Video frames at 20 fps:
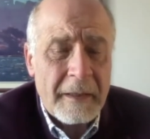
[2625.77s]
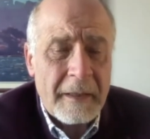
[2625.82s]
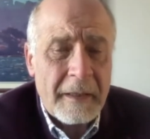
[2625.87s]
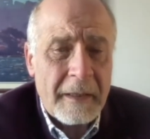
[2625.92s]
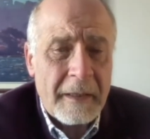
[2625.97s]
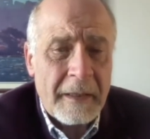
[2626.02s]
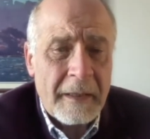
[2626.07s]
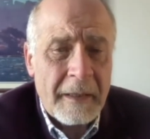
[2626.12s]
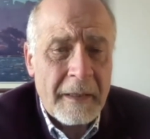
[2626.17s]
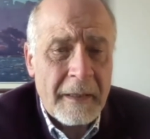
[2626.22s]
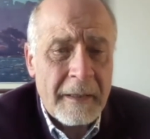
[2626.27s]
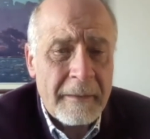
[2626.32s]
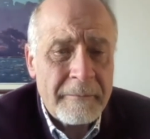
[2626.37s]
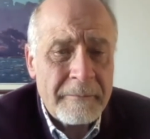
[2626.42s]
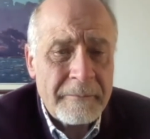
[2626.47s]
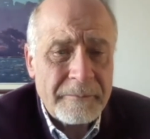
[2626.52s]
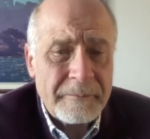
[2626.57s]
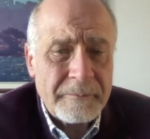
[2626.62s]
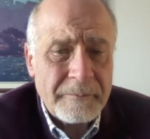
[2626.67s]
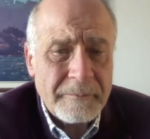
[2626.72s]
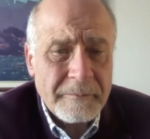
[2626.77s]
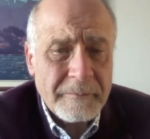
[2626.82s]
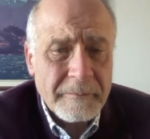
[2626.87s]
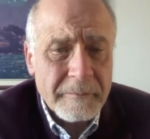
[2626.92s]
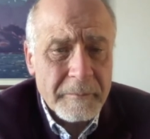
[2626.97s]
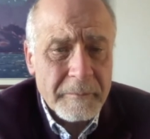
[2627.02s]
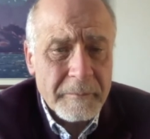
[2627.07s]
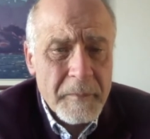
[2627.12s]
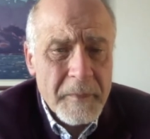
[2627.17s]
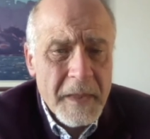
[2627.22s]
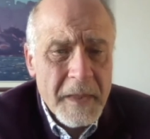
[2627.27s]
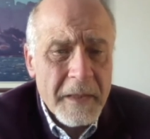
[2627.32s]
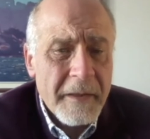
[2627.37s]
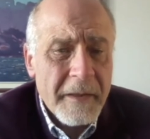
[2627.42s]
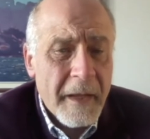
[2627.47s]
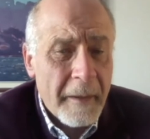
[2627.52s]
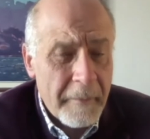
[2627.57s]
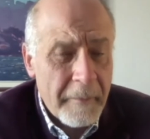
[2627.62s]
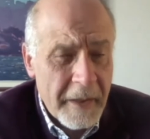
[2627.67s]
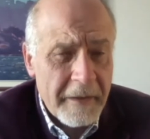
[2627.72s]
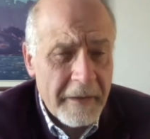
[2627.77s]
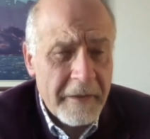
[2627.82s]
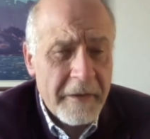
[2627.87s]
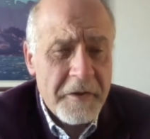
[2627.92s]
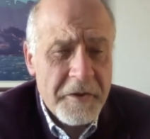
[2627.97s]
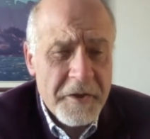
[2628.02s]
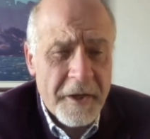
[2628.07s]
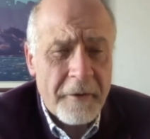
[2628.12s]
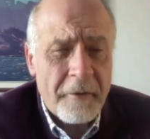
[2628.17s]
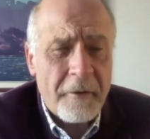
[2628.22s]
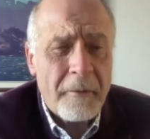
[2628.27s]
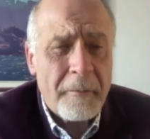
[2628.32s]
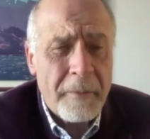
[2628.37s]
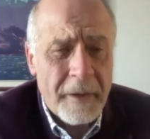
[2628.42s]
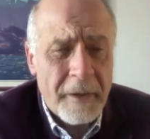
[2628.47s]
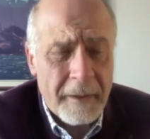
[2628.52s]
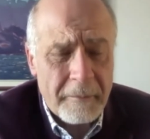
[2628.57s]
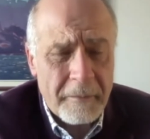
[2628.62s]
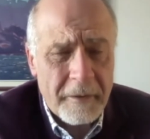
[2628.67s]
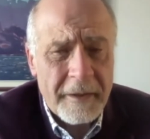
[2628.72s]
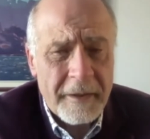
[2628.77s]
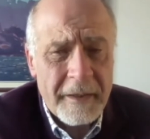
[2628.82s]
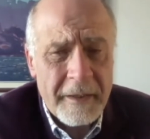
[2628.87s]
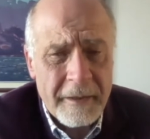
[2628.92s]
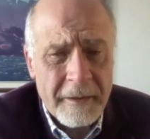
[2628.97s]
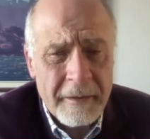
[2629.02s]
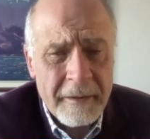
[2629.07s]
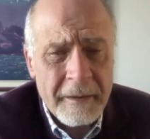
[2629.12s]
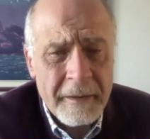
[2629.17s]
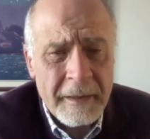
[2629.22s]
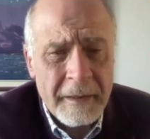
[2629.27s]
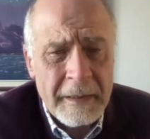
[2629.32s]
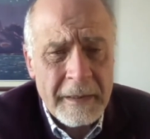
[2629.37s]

I mean, the general public here.